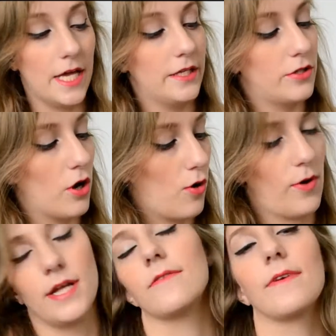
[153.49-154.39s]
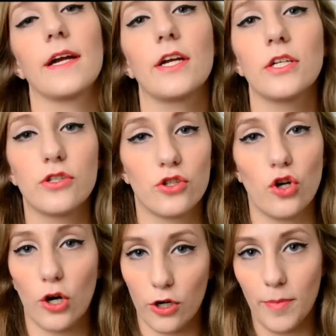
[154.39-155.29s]
So it's a very good
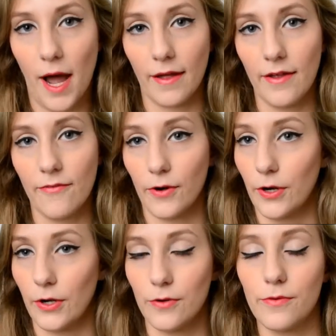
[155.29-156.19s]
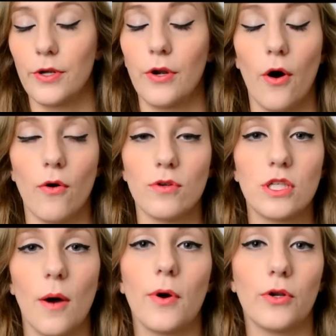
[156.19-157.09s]
starter palette for, you know,
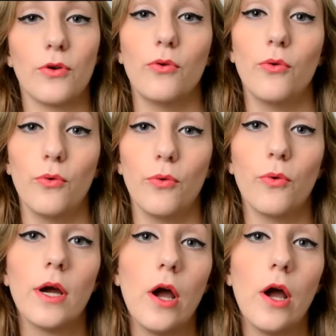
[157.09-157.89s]
someone who